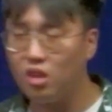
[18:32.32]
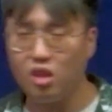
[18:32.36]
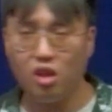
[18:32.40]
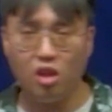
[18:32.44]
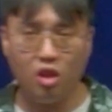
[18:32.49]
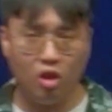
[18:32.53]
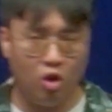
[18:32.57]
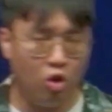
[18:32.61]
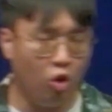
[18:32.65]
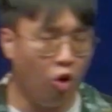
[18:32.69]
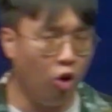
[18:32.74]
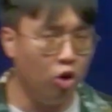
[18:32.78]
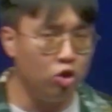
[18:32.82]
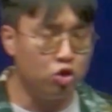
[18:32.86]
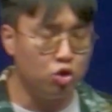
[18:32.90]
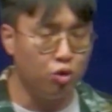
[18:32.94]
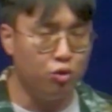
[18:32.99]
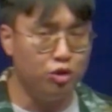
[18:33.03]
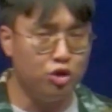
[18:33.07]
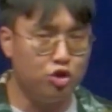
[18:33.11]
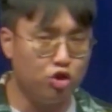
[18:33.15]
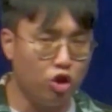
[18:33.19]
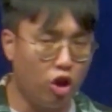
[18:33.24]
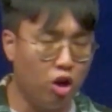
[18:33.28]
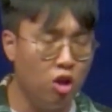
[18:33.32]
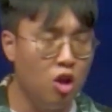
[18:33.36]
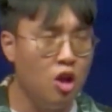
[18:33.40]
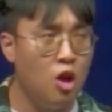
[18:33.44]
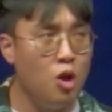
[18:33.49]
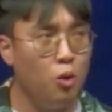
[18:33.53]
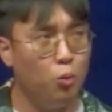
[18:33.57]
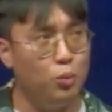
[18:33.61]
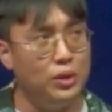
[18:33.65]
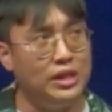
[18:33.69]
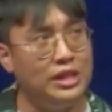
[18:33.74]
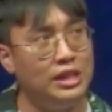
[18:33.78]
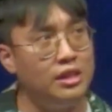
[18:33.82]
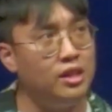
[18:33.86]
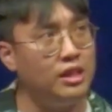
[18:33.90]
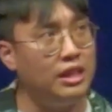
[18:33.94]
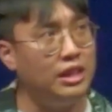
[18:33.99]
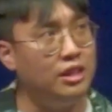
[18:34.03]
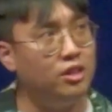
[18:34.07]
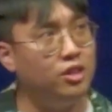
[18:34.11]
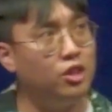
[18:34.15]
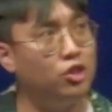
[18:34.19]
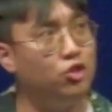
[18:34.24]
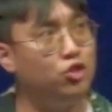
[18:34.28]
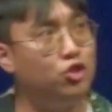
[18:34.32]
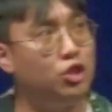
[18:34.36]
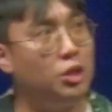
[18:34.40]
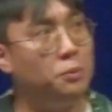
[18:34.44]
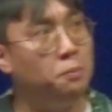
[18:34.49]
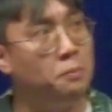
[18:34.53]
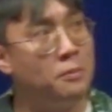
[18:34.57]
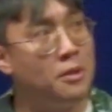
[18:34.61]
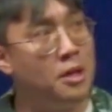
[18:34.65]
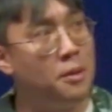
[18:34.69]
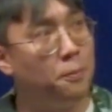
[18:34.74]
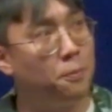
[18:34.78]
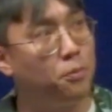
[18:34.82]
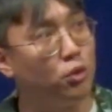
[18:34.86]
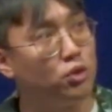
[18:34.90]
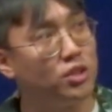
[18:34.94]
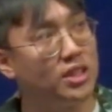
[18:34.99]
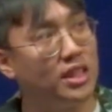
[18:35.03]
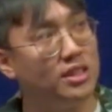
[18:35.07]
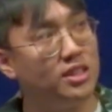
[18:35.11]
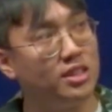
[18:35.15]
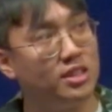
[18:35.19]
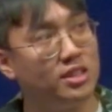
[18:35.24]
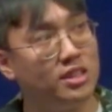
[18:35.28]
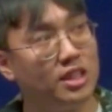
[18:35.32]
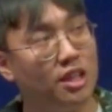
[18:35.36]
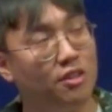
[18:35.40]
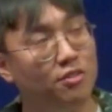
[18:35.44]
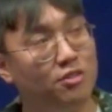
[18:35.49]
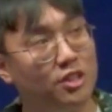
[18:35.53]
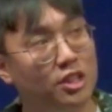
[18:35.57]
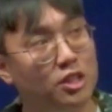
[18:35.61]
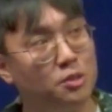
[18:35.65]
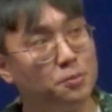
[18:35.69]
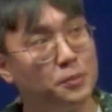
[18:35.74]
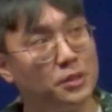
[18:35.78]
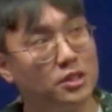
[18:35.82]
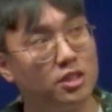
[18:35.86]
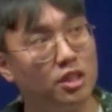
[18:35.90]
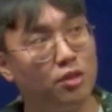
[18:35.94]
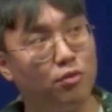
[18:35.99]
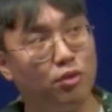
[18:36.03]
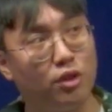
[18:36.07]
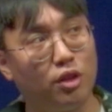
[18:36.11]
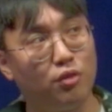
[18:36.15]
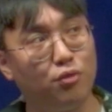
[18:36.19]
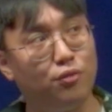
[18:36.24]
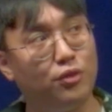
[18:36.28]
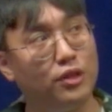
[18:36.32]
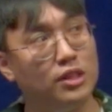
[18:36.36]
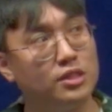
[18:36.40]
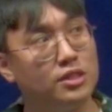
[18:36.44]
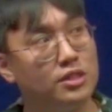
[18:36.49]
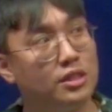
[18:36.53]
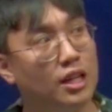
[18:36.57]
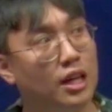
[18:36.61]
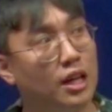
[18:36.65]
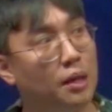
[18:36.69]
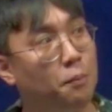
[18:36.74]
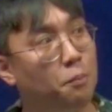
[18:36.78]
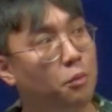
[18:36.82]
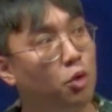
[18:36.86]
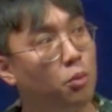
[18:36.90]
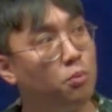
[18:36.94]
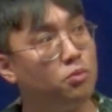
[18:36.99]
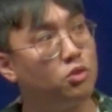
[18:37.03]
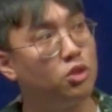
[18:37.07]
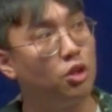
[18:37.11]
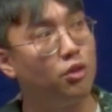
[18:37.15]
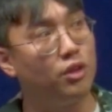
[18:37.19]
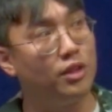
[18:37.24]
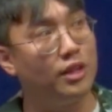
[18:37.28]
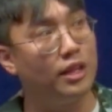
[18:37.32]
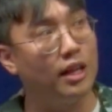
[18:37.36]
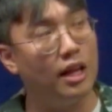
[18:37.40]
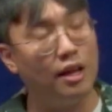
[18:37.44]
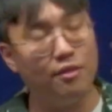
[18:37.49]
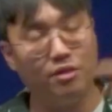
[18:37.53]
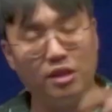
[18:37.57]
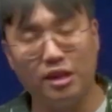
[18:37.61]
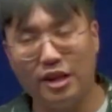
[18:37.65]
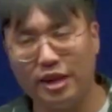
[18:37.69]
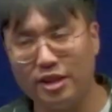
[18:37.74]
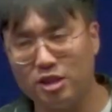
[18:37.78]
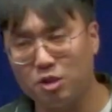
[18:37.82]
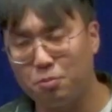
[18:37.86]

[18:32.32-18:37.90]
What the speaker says: Long story short, within the internship process itself, this person for the first time, can I have the next